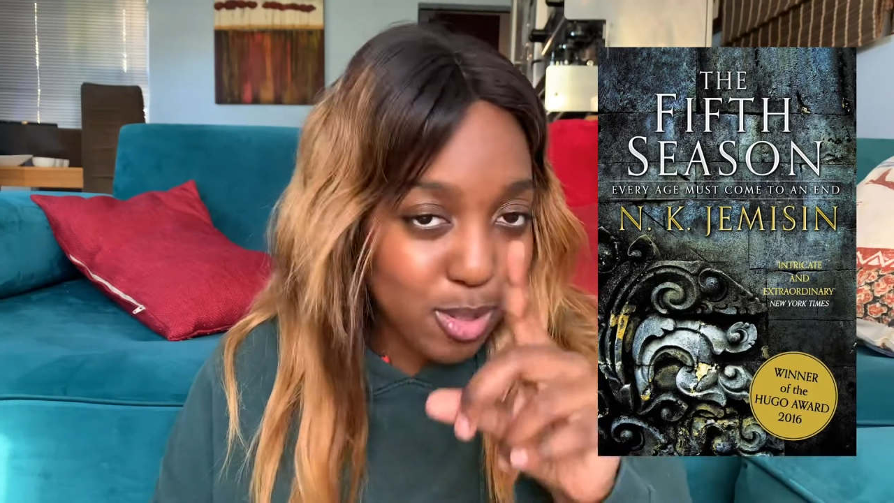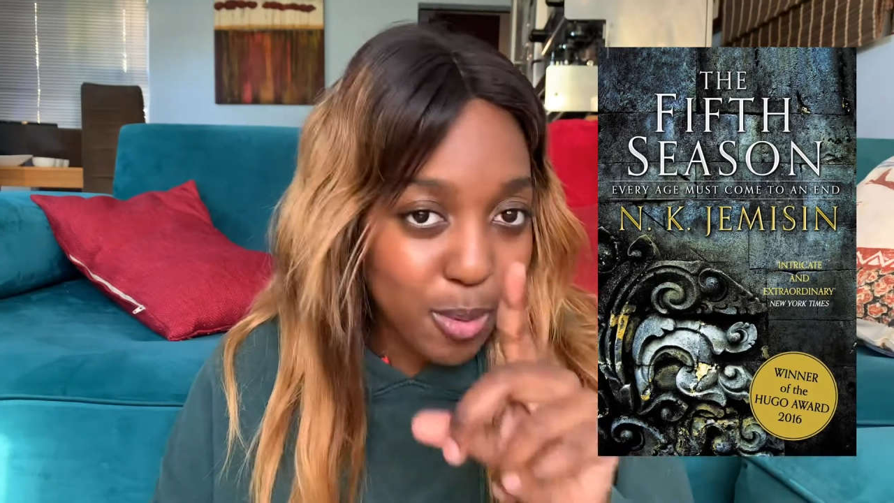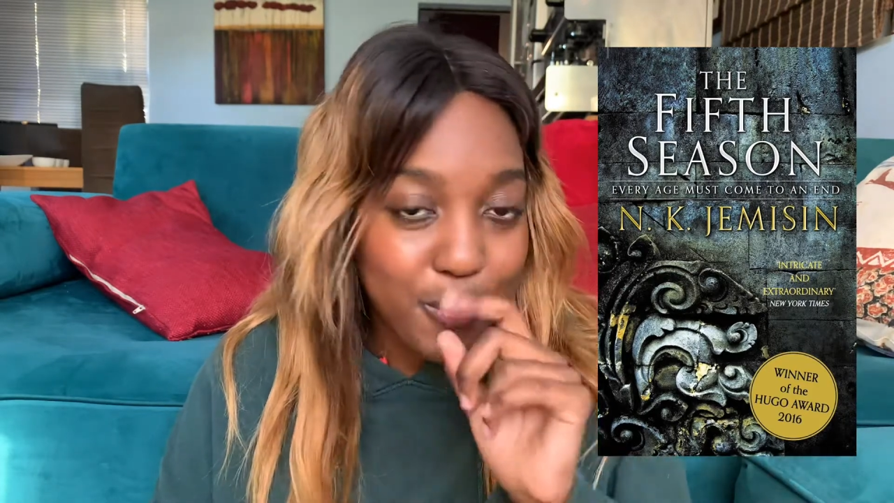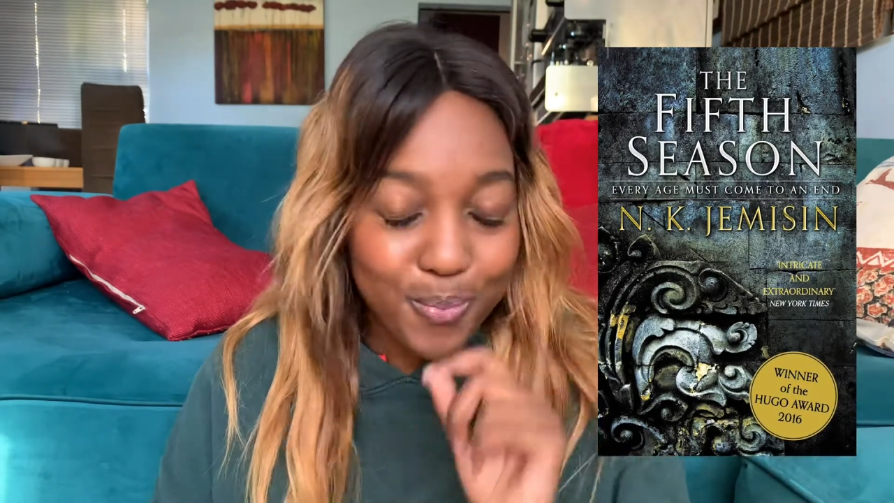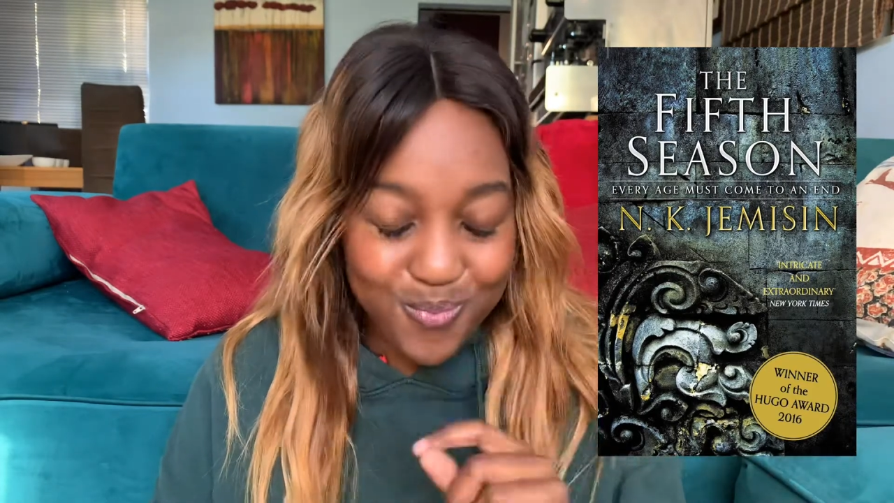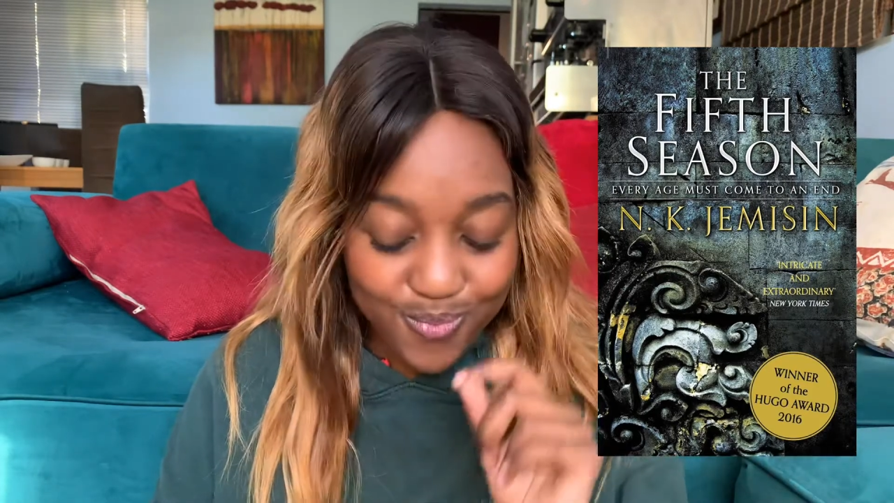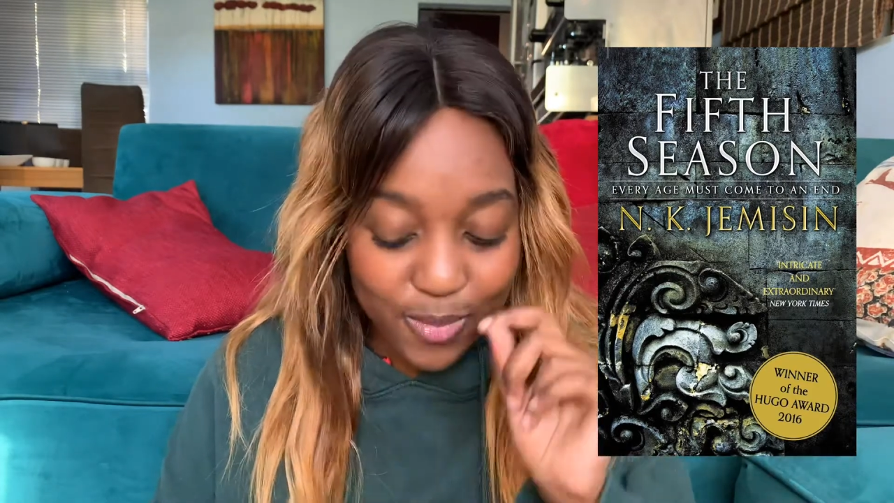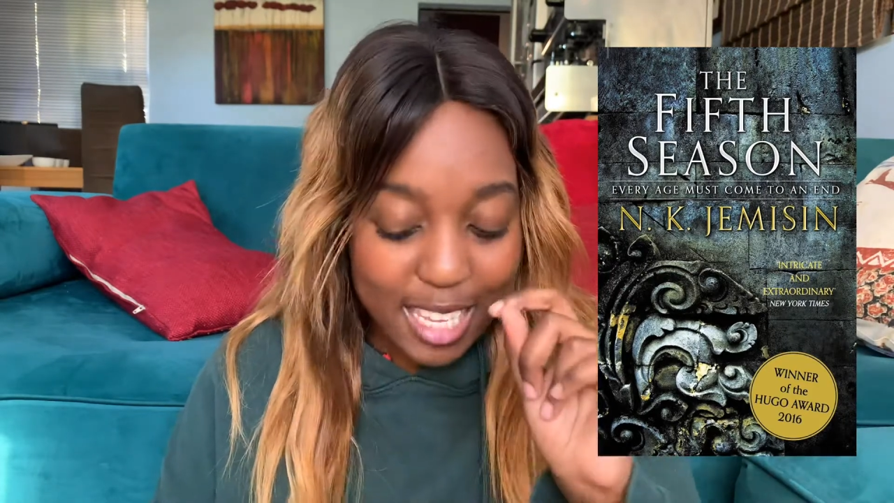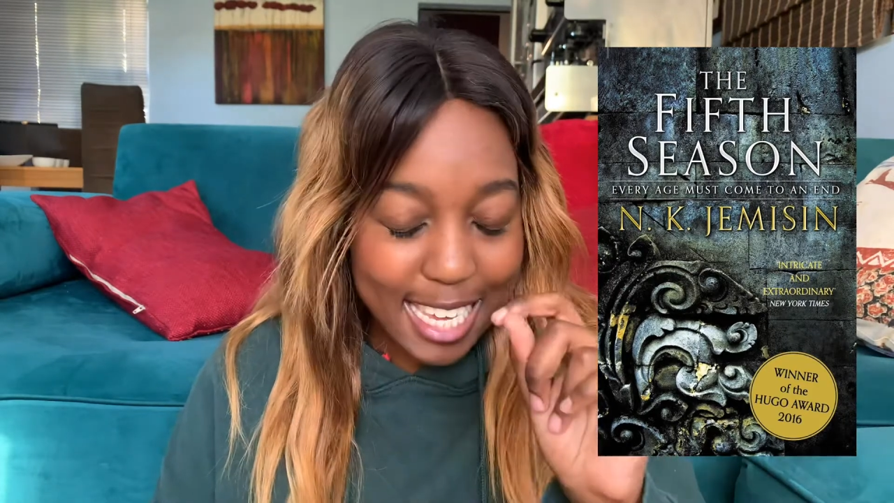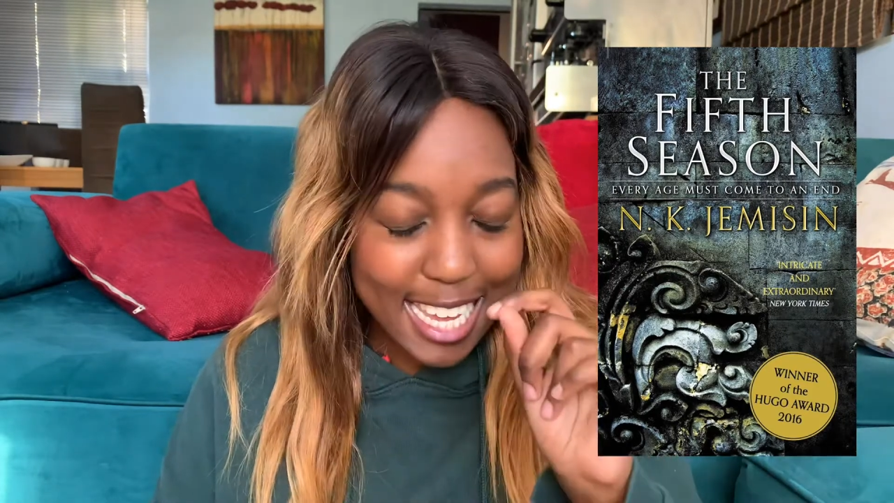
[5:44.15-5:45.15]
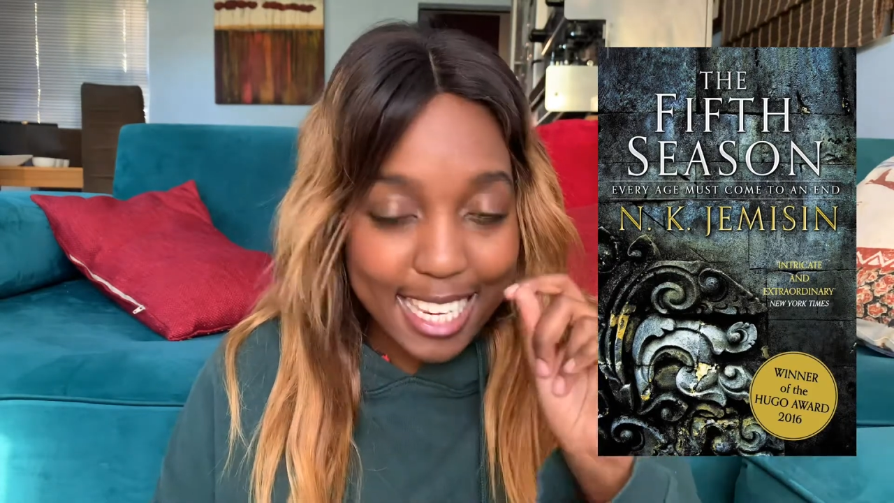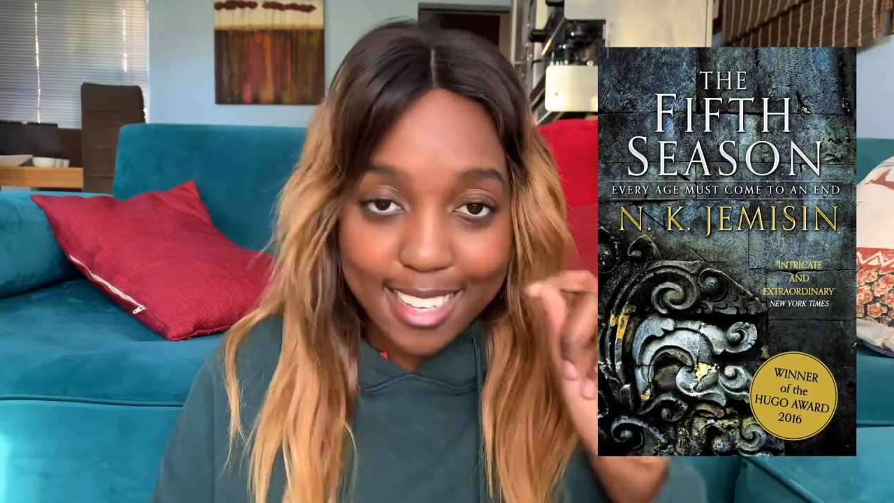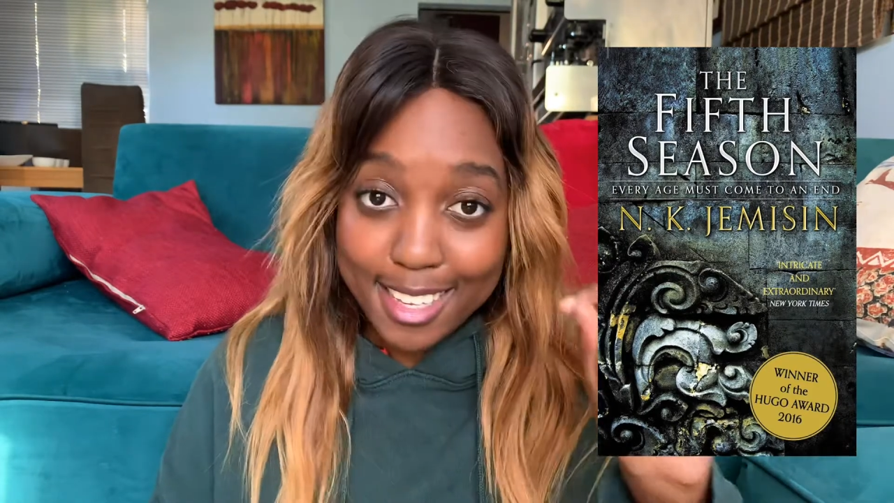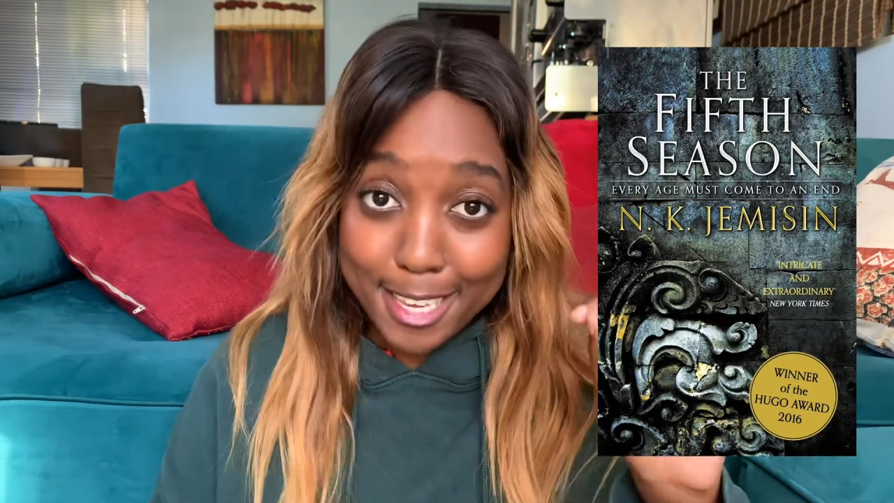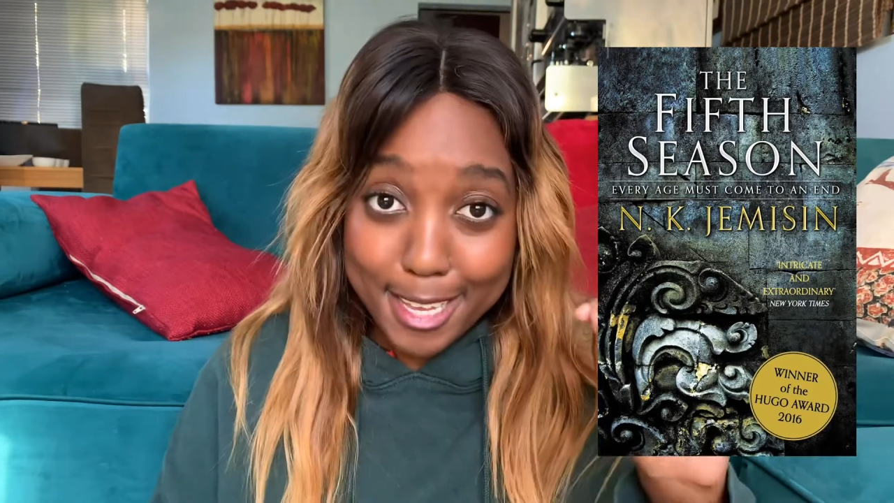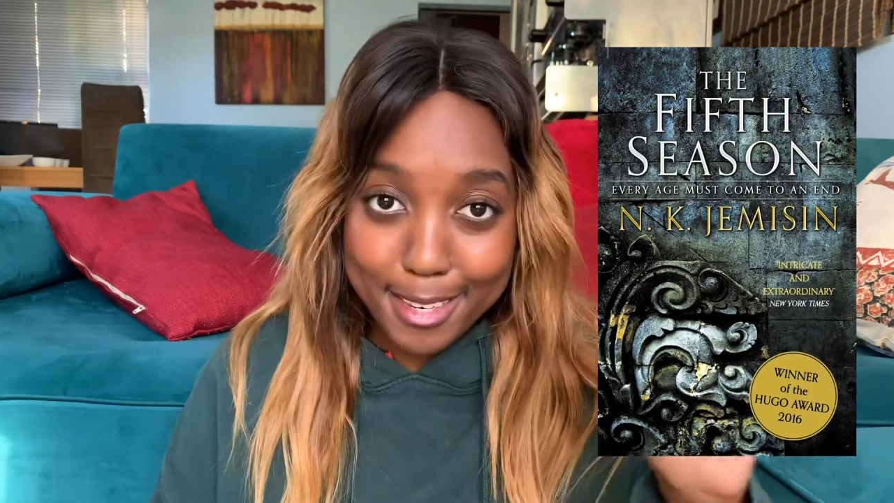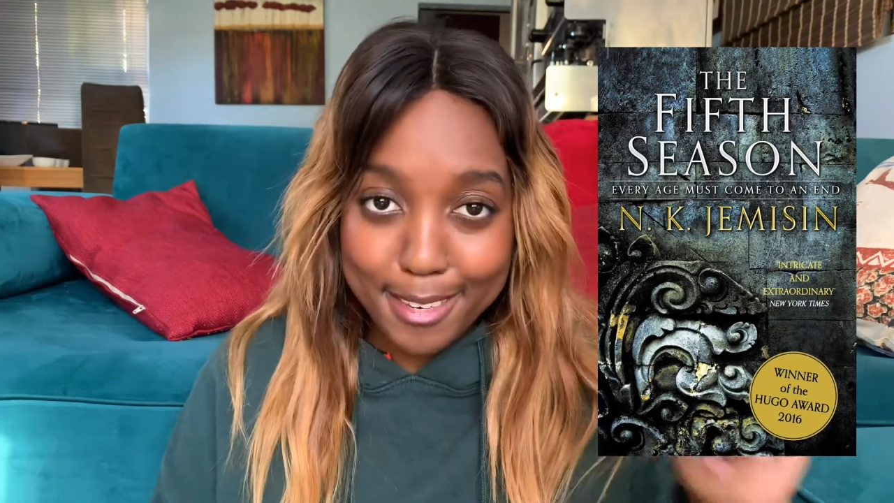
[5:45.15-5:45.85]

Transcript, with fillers: So mm, keen, keen.